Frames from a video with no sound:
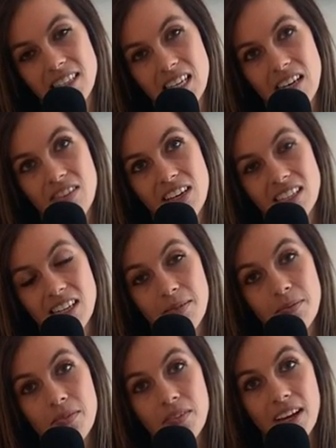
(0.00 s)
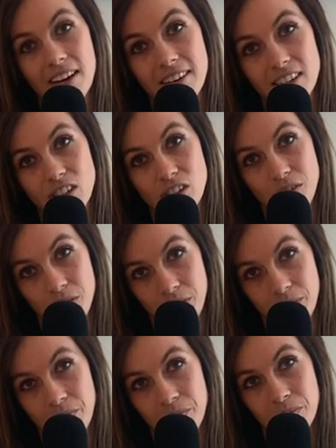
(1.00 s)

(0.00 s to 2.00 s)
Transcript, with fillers: savings time very soon